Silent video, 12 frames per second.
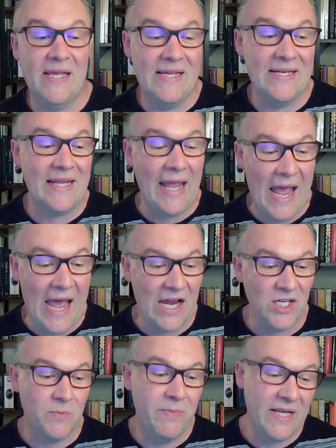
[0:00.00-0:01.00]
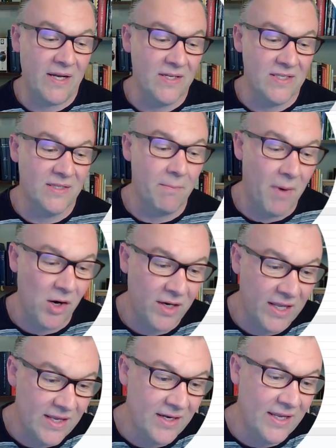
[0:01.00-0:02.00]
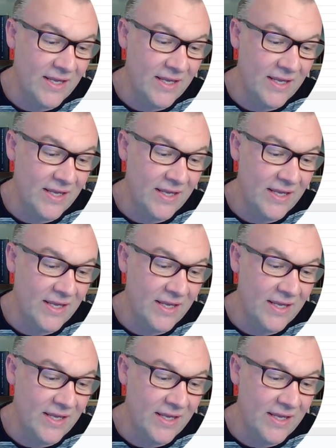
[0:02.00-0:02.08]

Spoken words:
in cash because the market